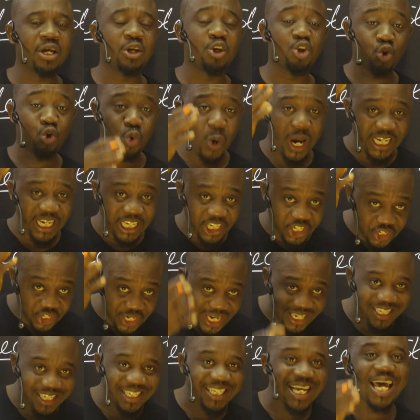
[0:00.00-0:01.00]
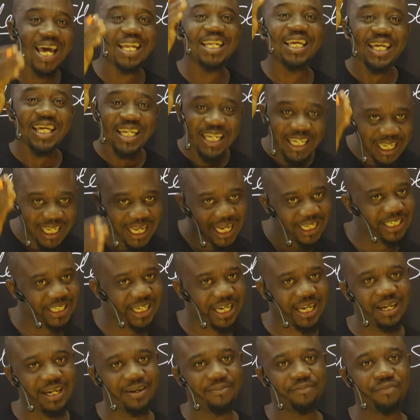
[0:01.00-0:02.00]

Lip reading: You are interested in the data.